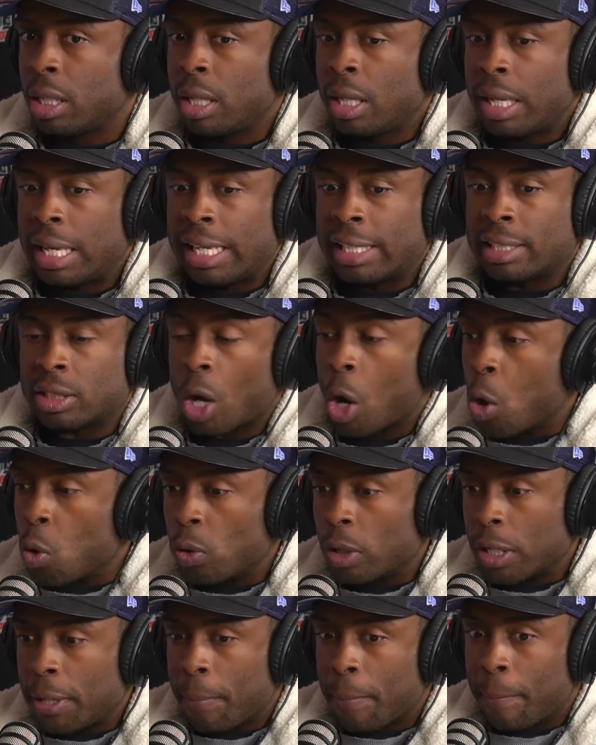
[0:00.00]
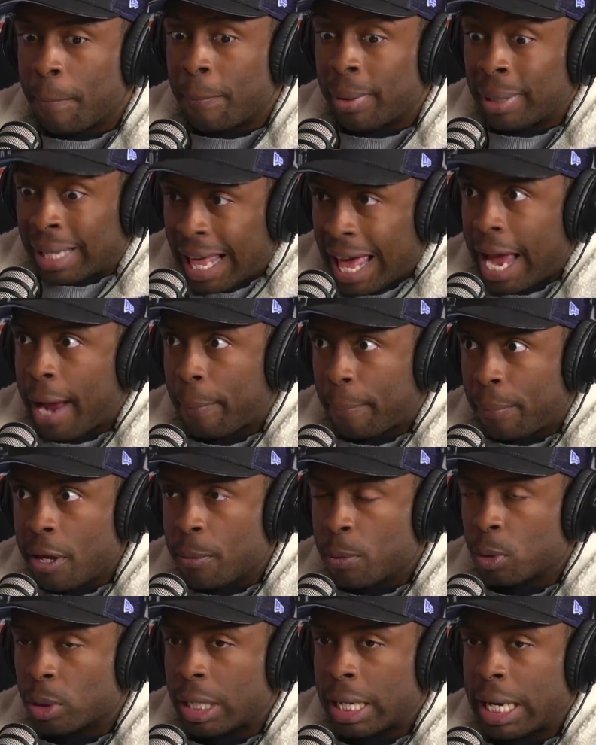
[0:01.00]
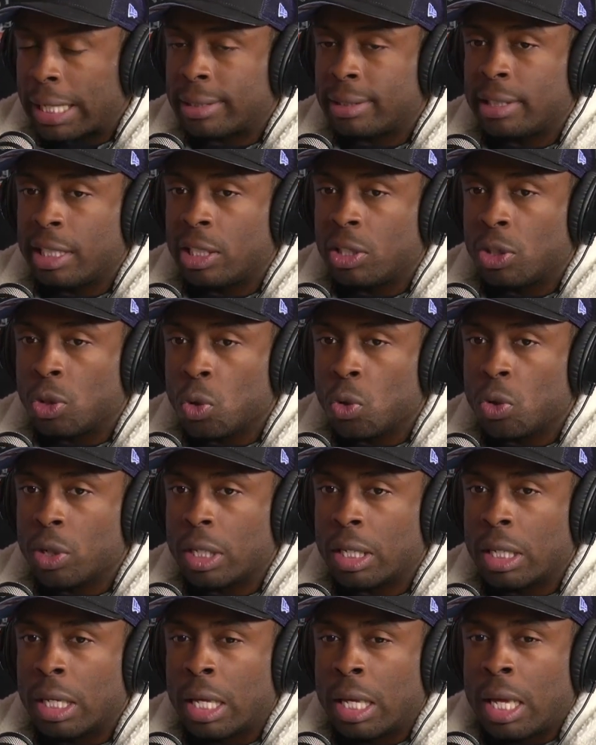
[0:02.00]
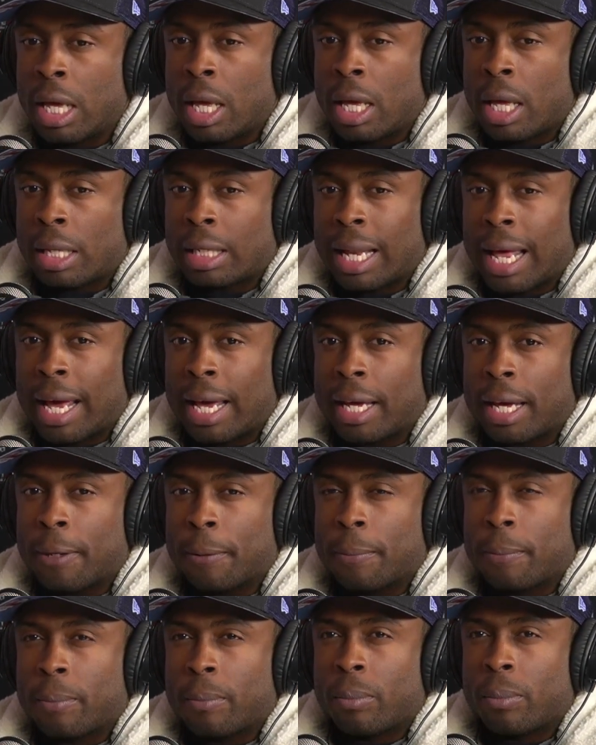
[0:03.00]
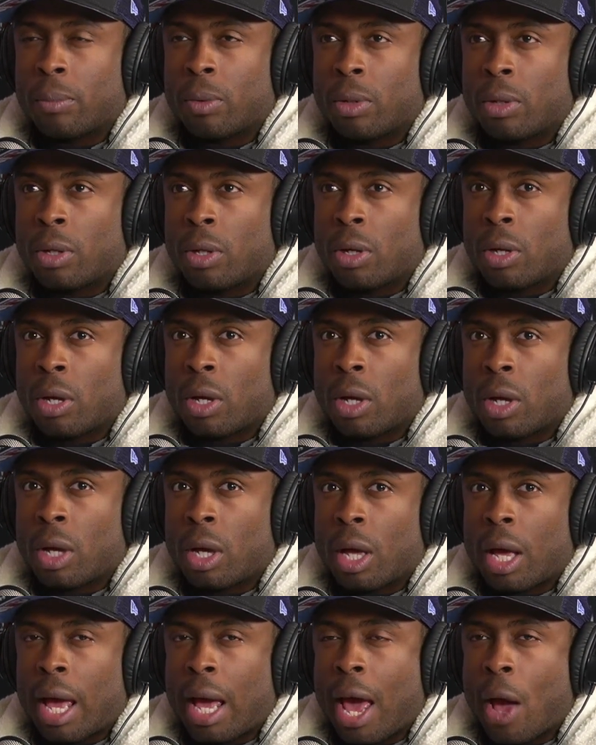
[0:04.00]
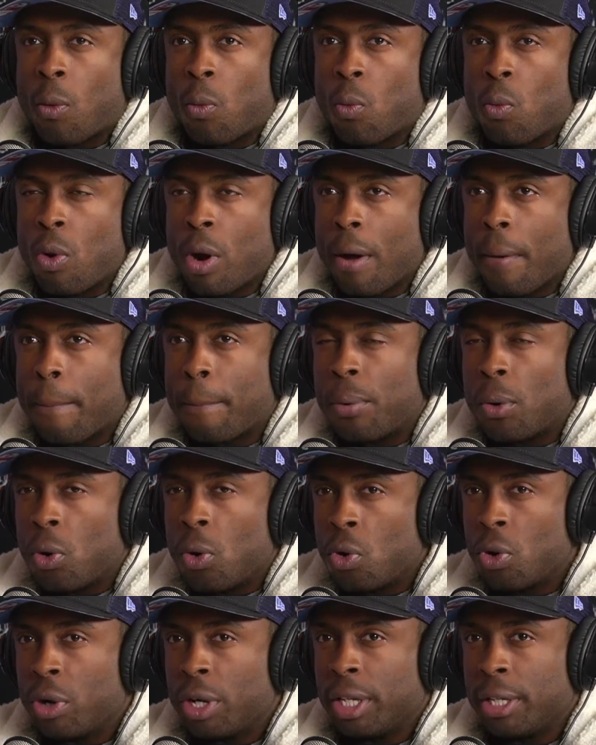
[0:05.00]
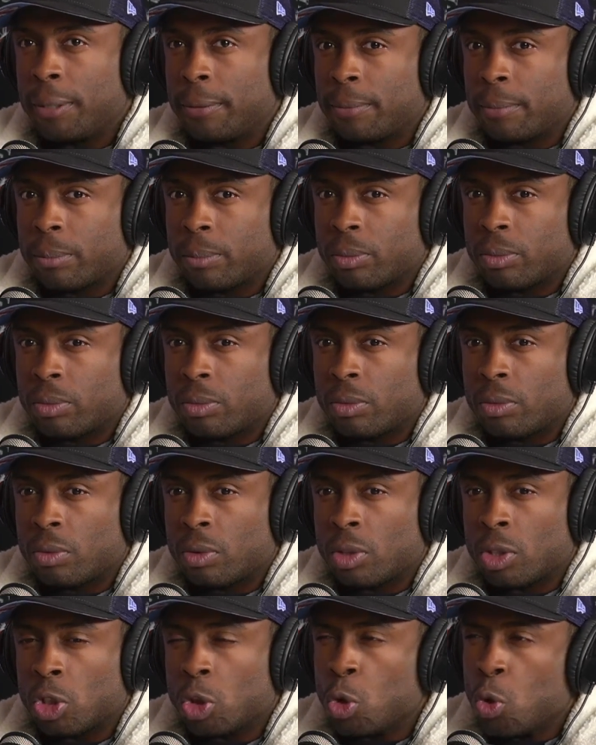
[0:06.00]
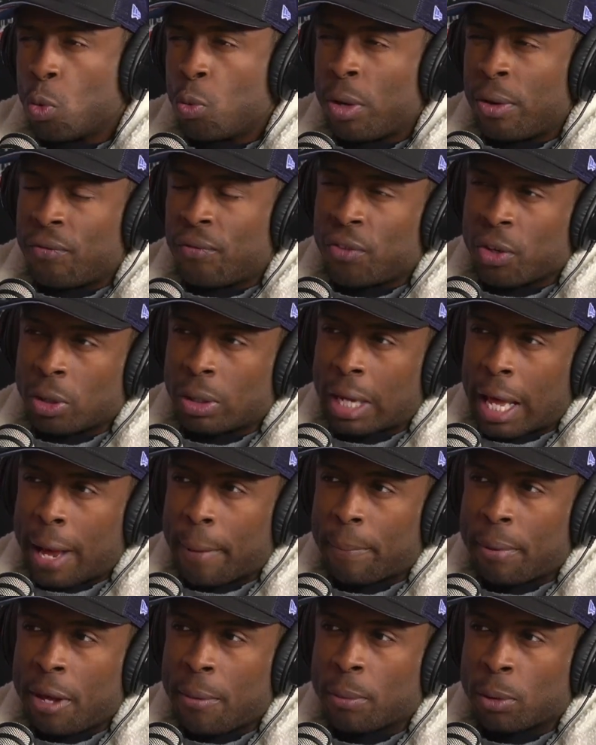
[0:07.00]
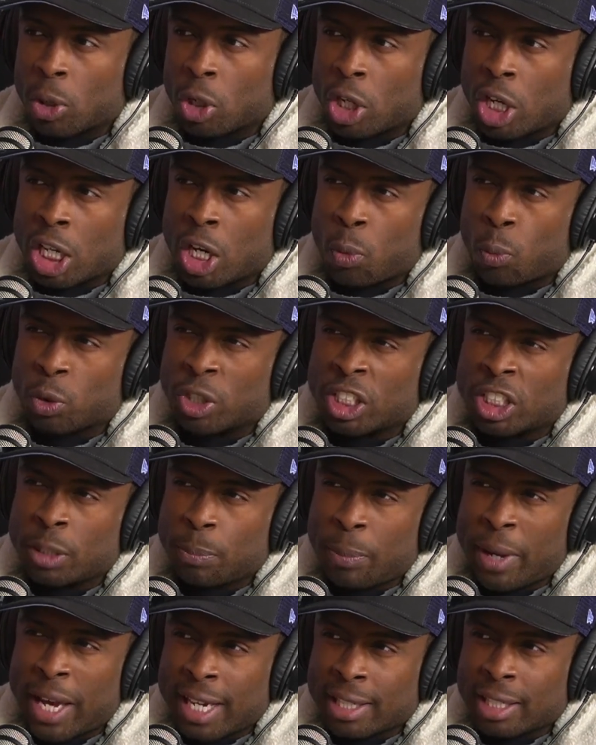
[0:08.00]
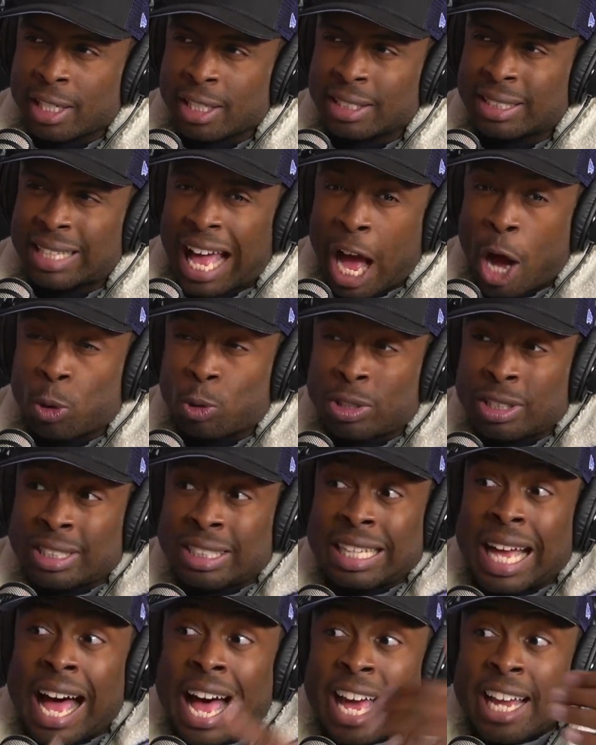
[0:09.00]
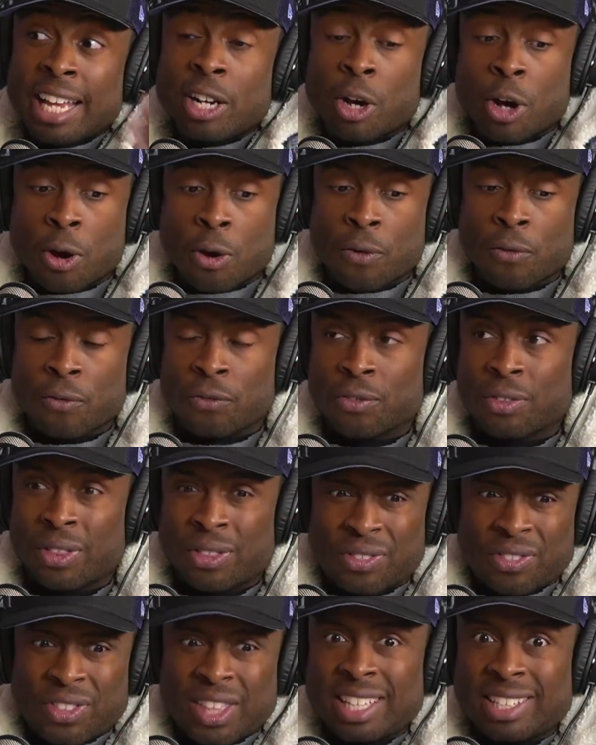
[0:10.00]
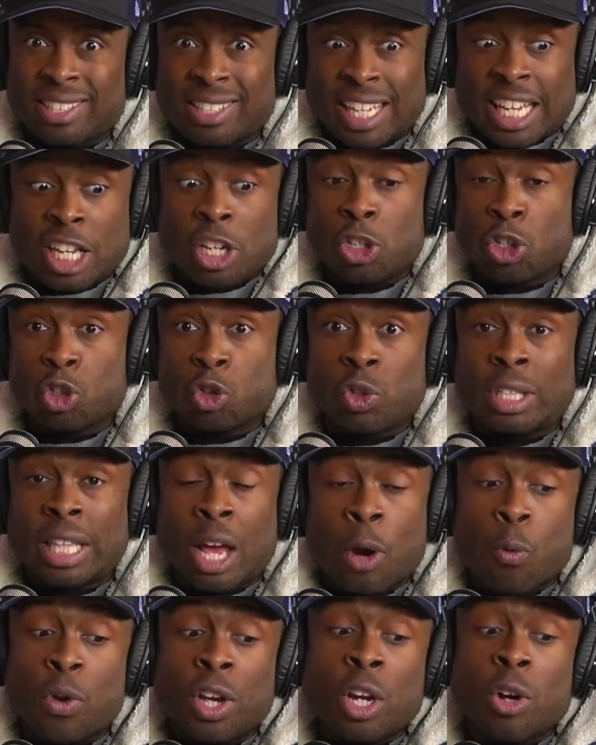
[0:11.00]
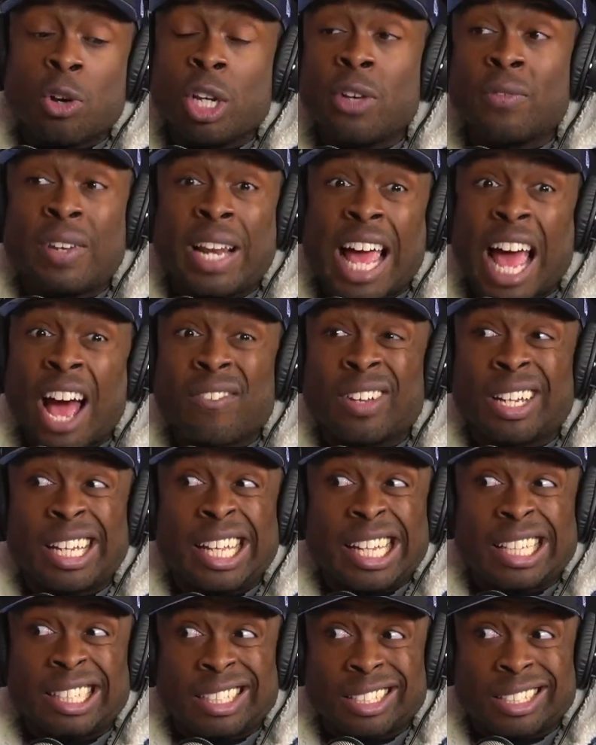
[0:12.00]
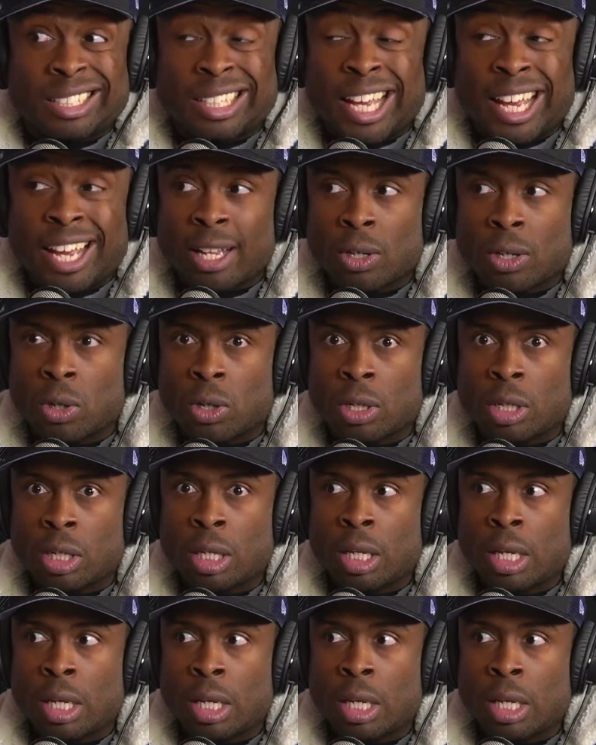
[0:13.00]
It's only black people that I see do it. Like, at what point do we feel like people are going to respect us outside of this industry that we don't even have a leg to stand on